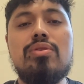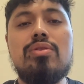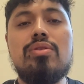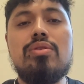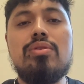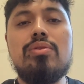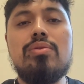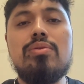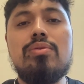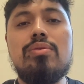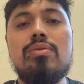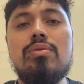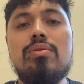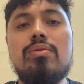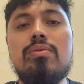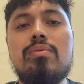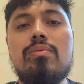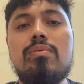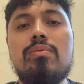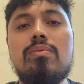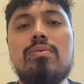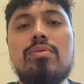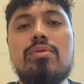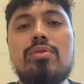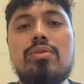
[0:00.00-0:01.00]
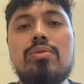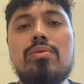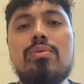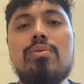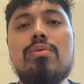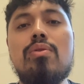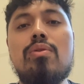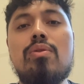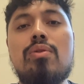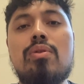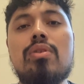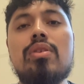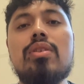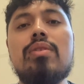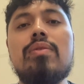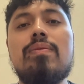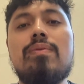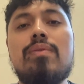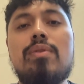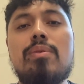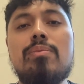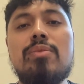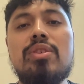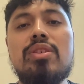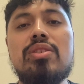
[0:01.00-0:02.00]
due to or
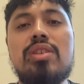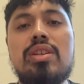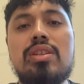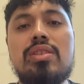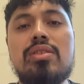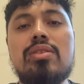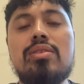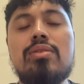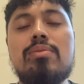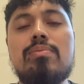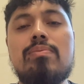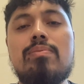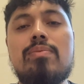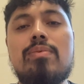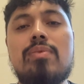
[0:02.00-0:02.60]
from the changes